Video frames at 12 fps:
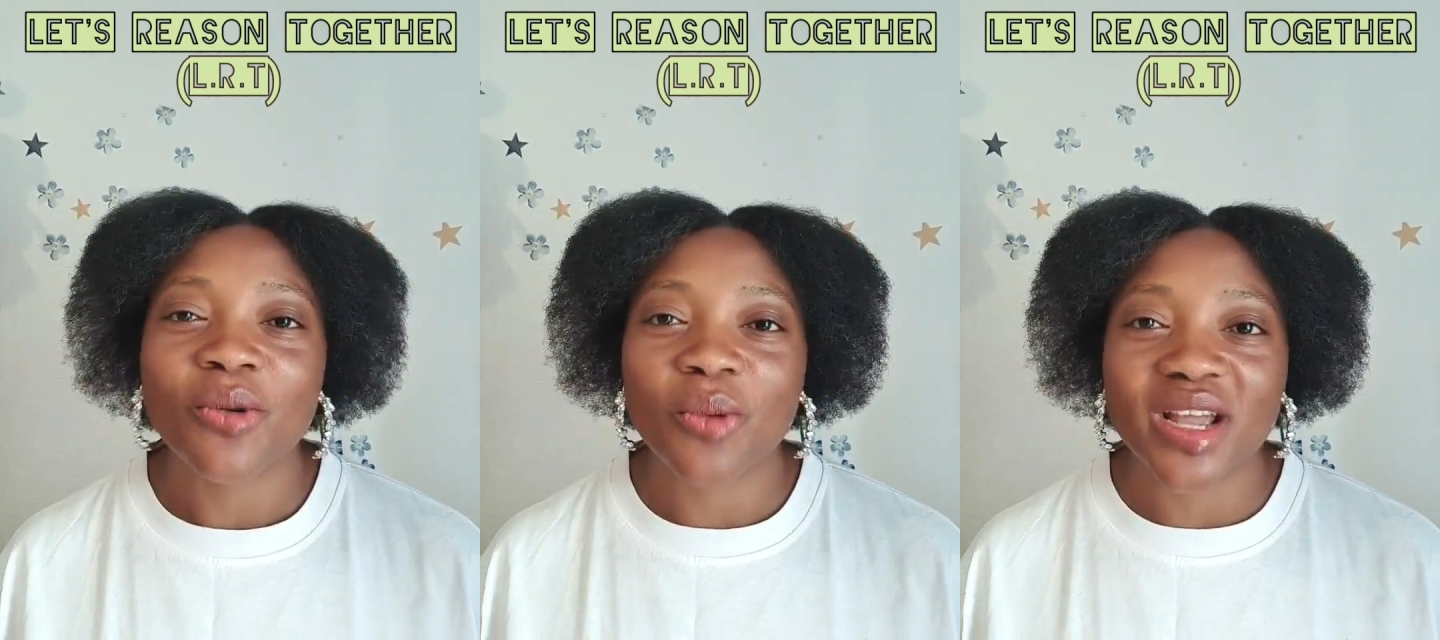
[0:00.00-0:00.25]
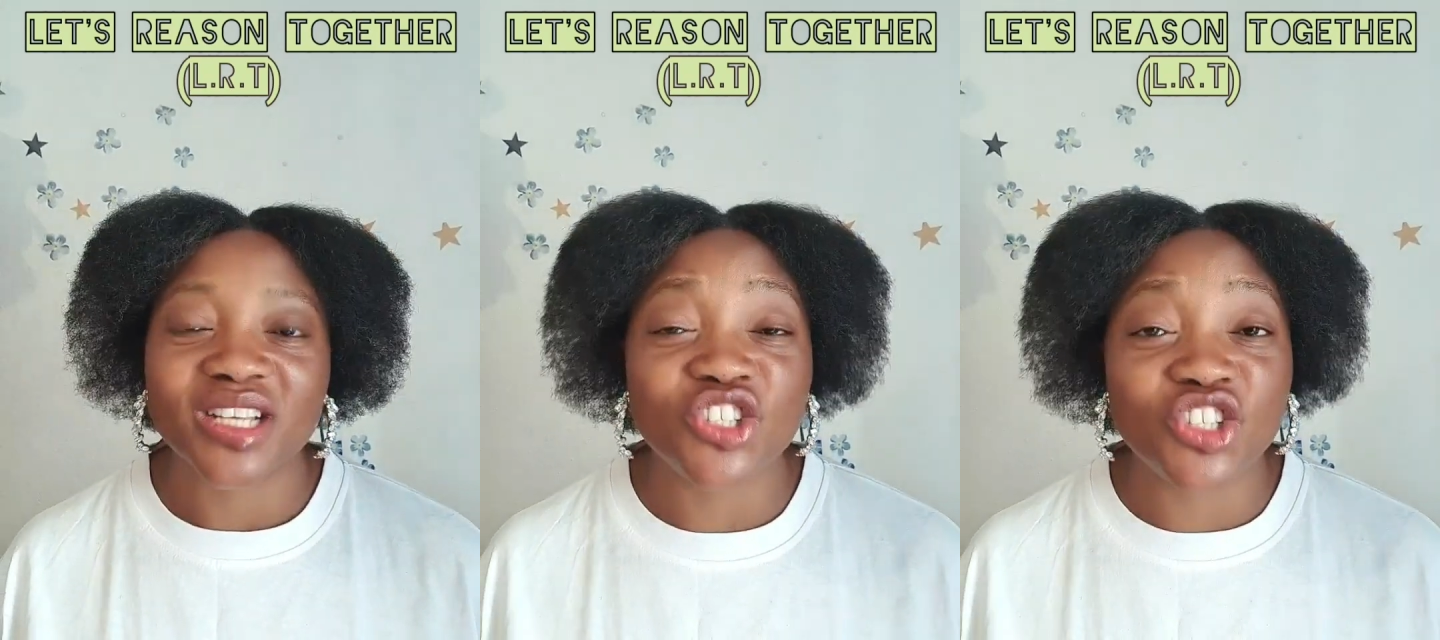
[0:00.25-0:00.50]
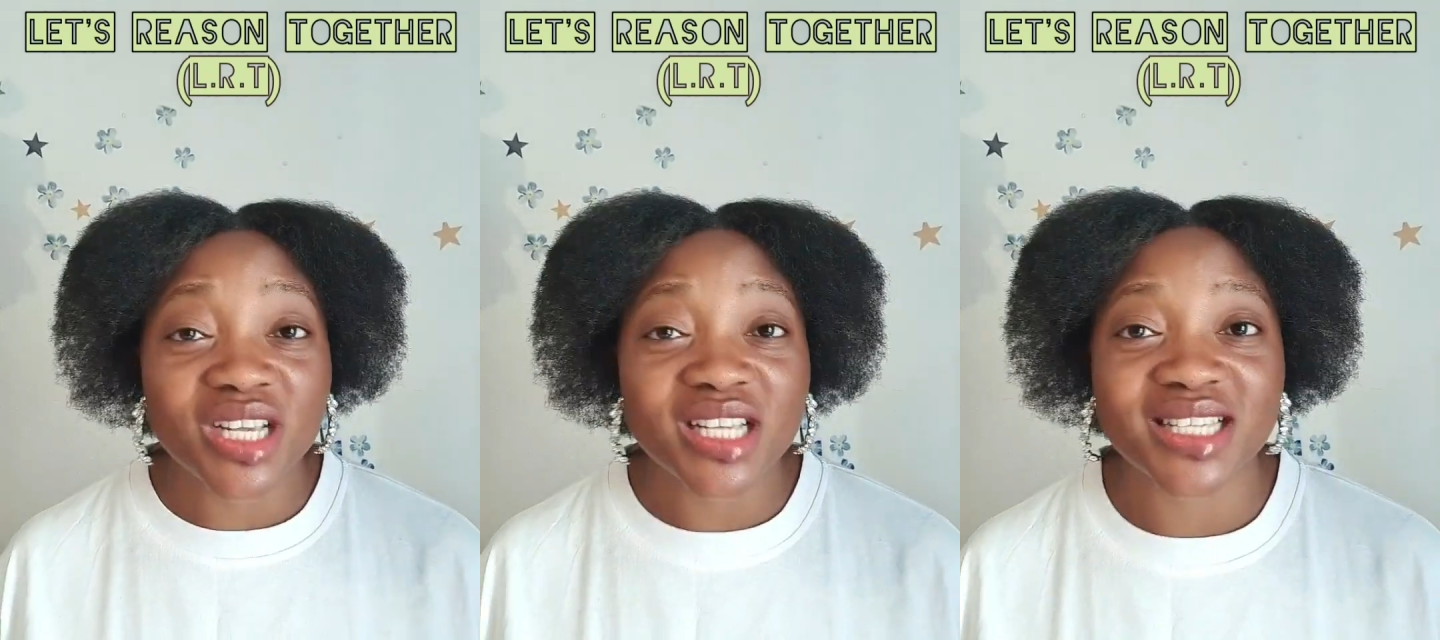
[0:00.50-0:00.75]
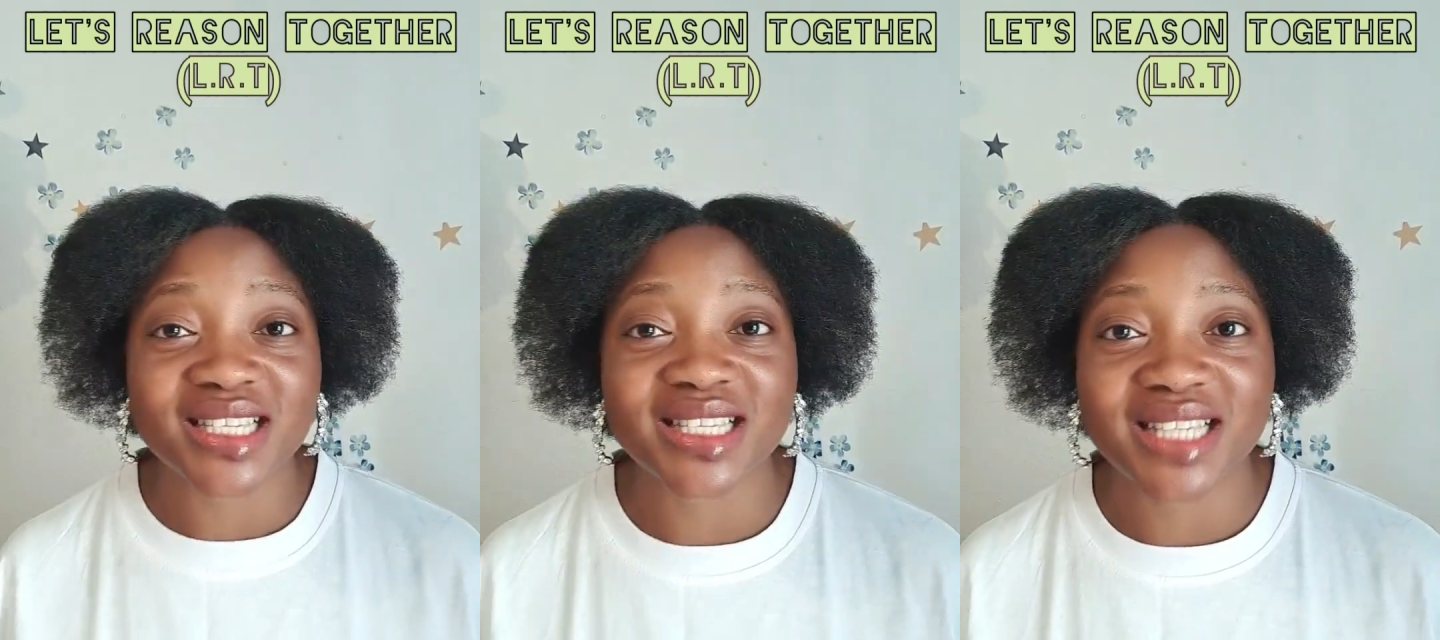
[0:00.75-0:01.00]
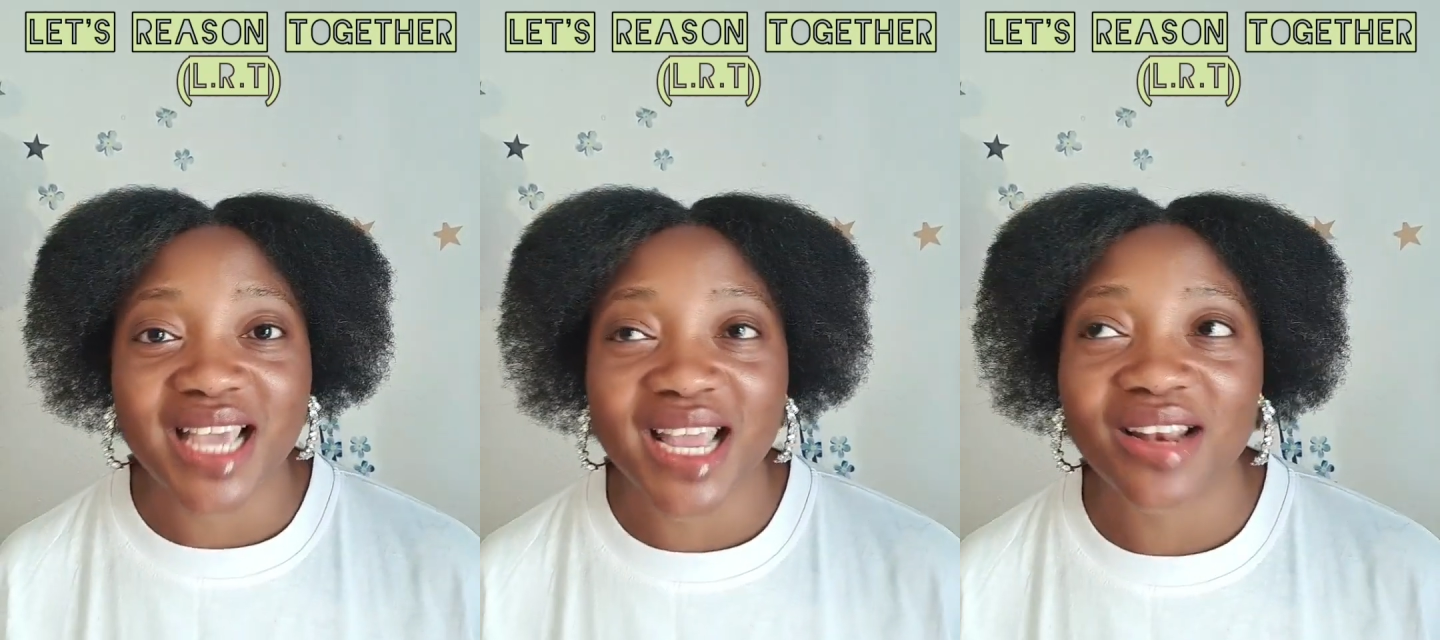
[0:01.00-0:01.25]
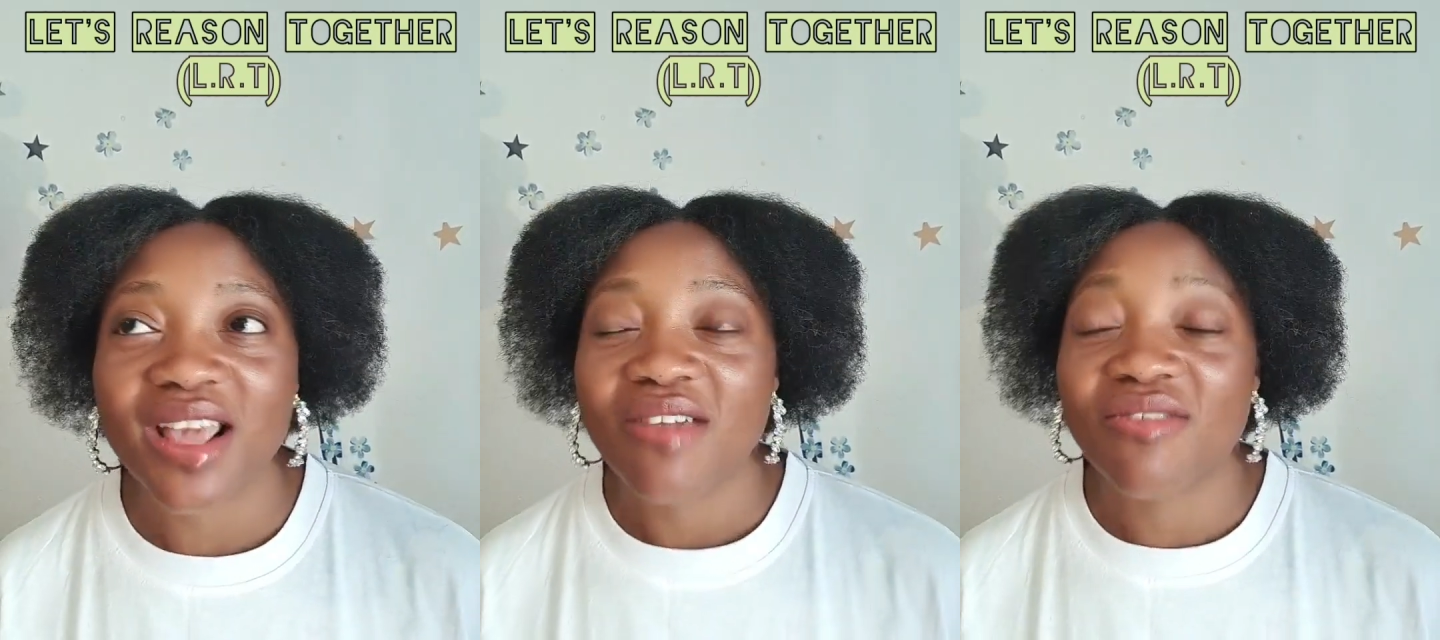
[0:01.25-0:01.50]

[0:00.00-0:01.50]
when Jesus said